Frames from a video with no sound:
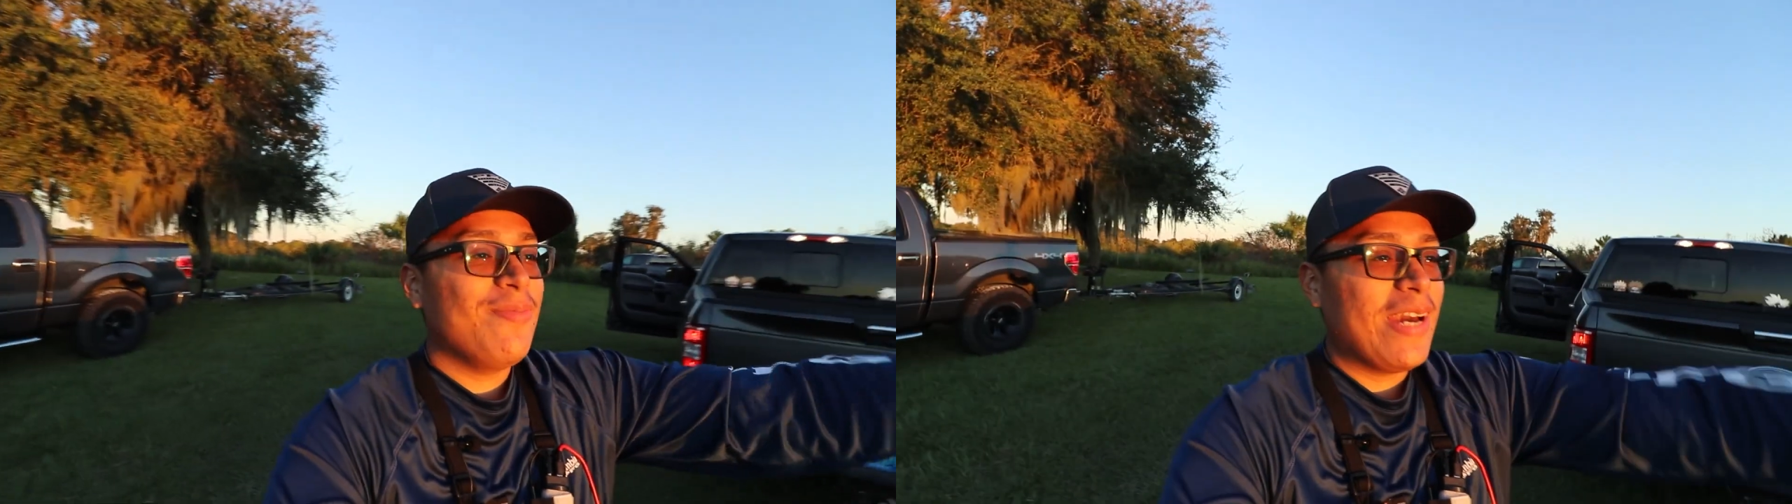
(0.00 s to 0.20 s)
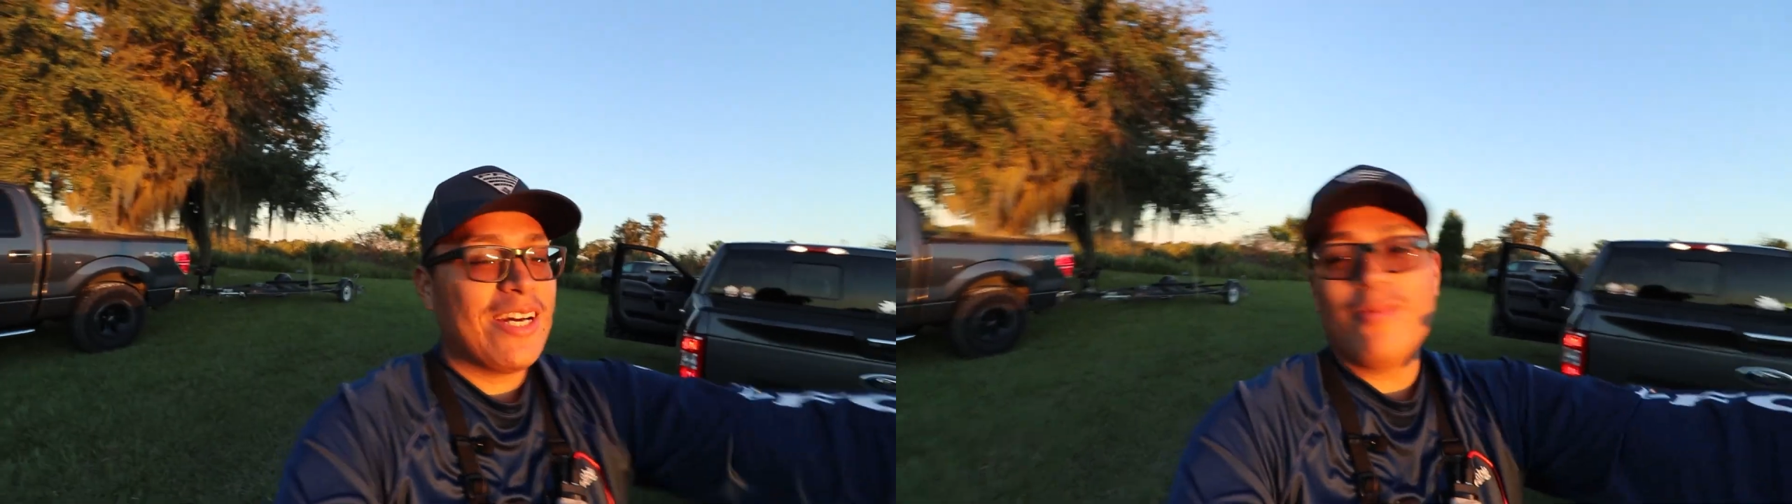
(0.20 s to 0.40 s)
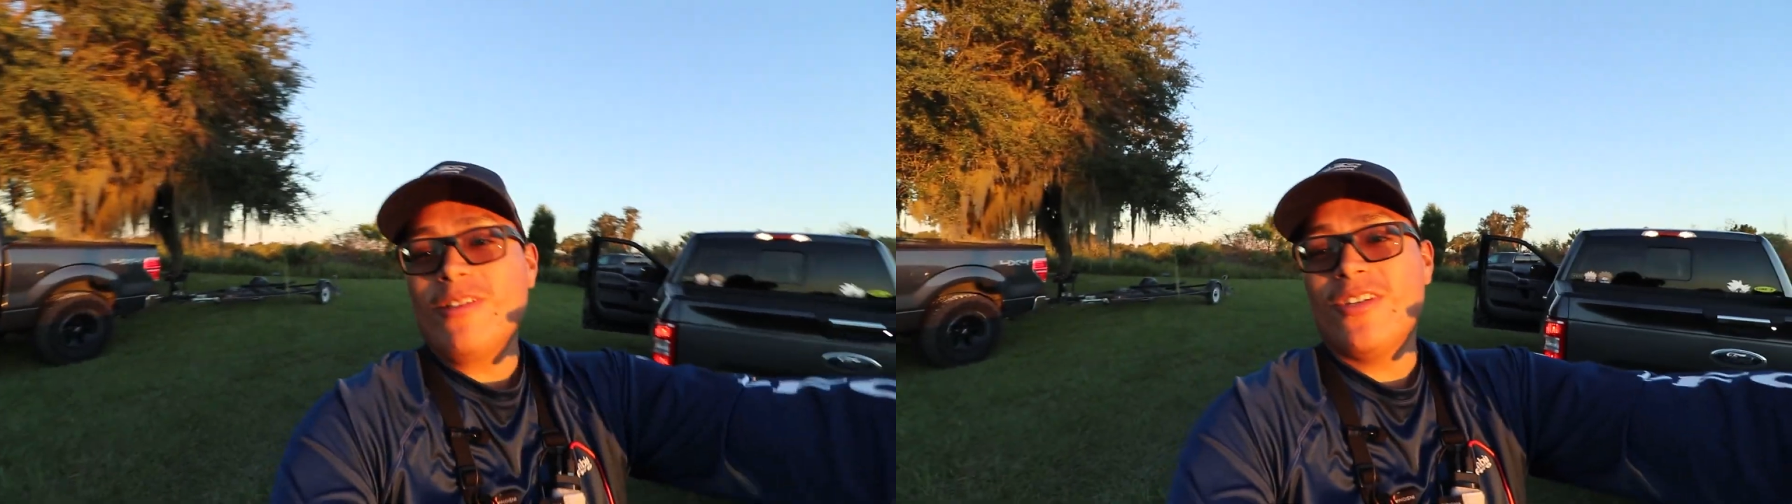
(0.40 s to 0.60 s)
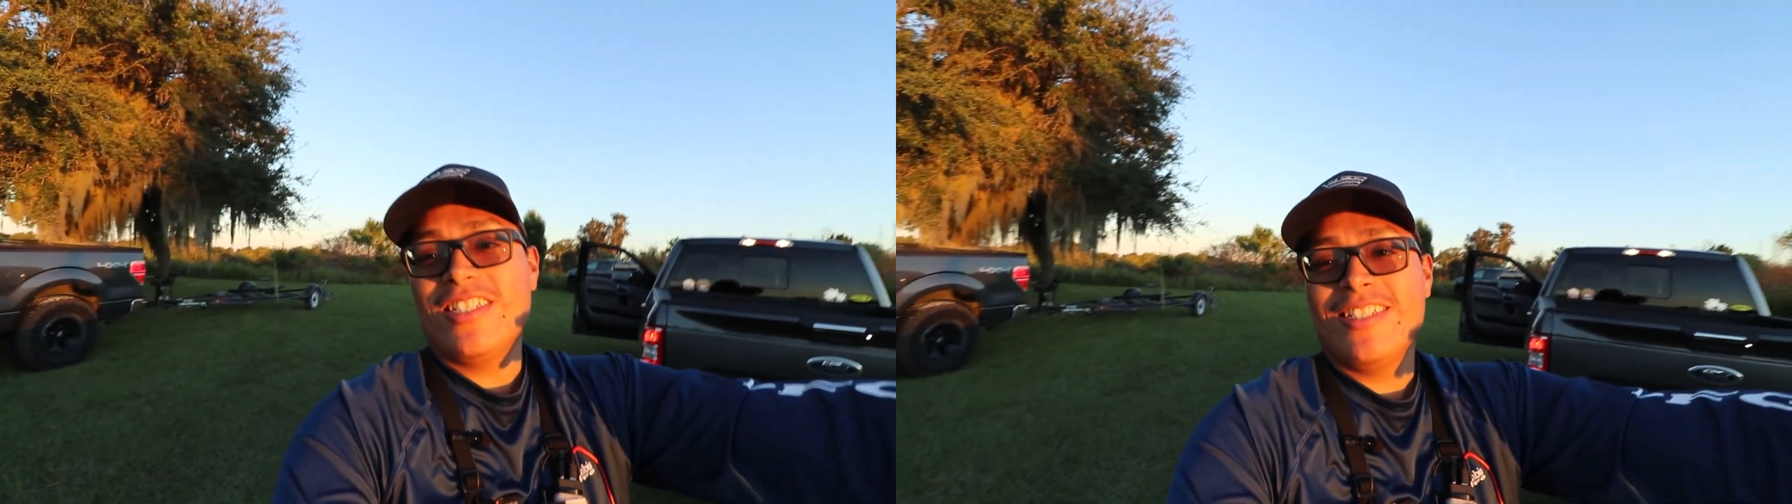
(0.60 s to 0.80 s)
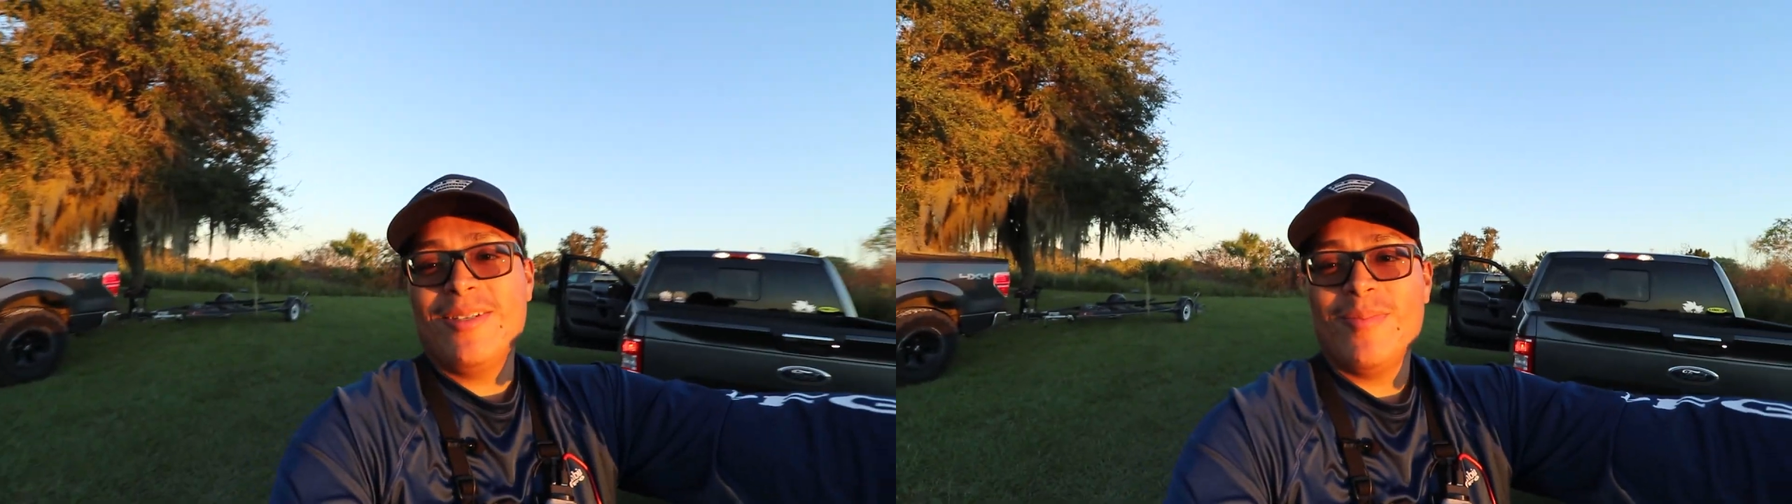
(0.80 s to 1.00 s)
back up the
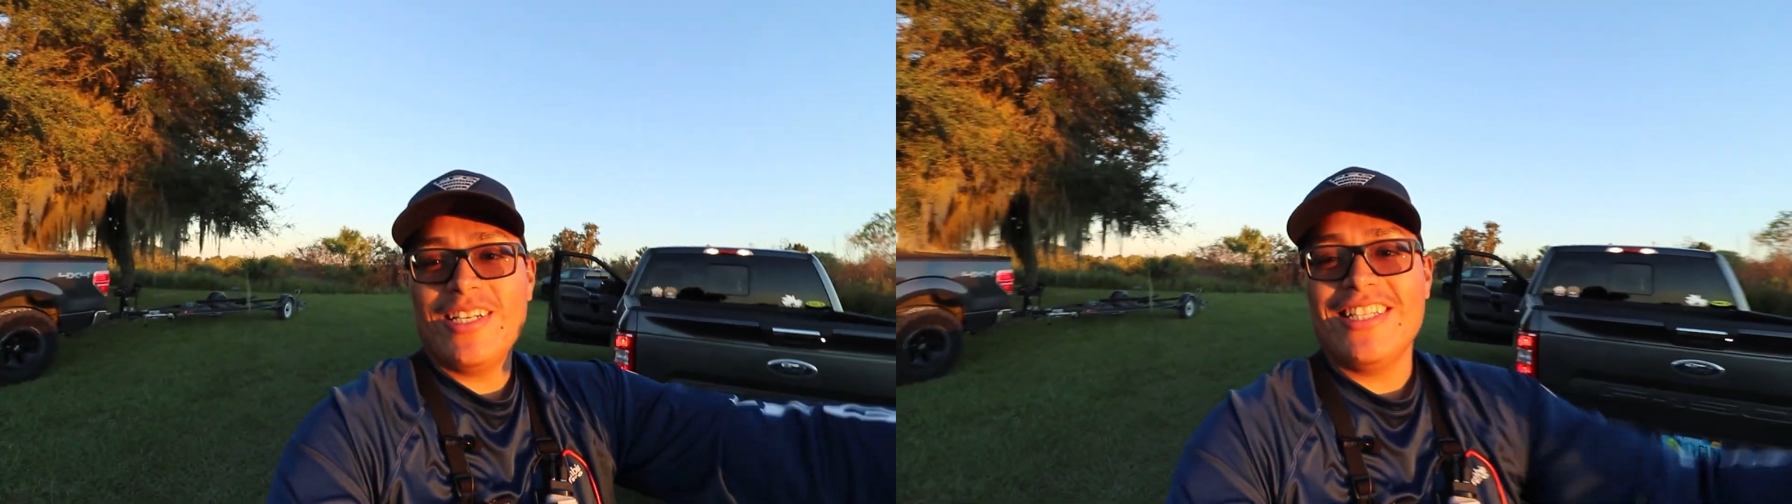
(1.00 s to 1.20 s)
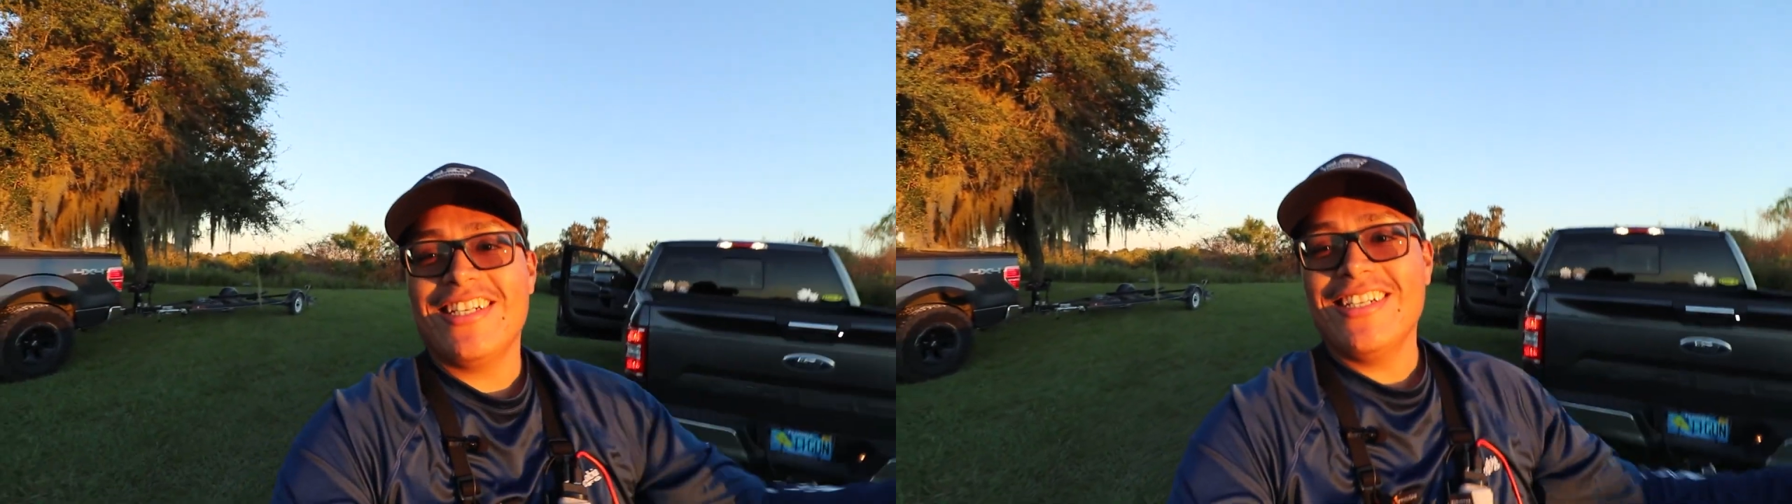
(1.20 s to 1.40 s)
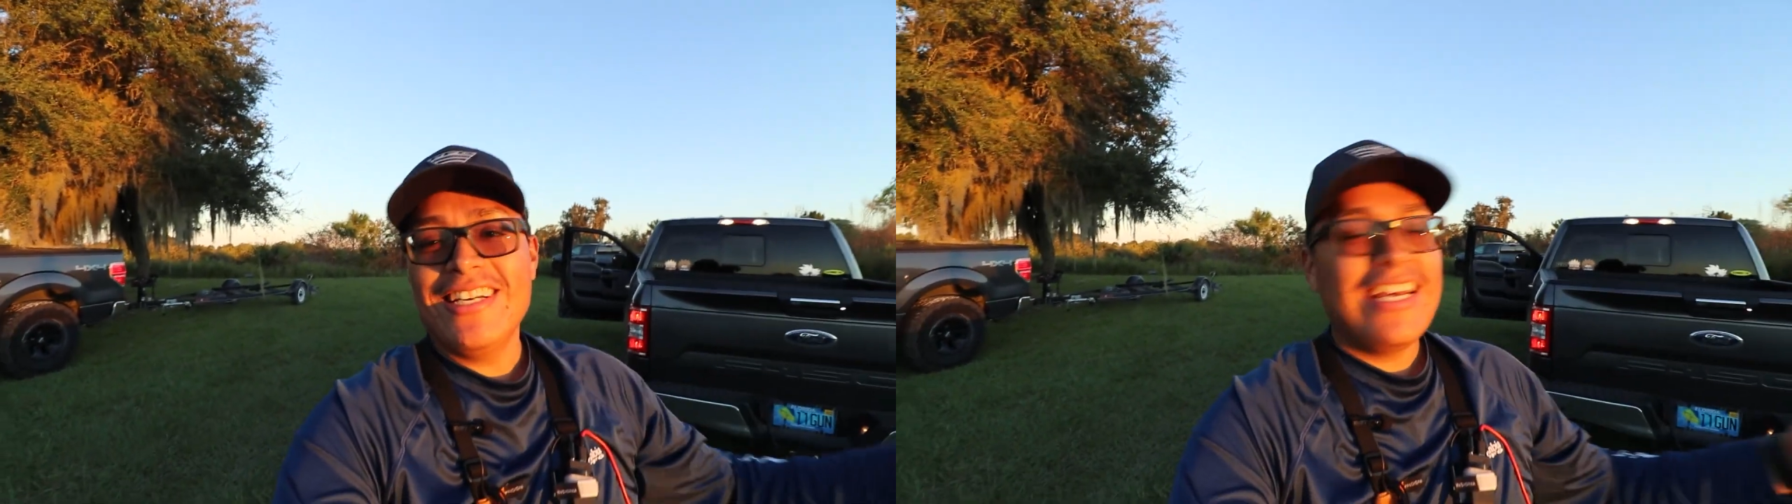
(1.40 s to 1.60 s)
trailer, but you know,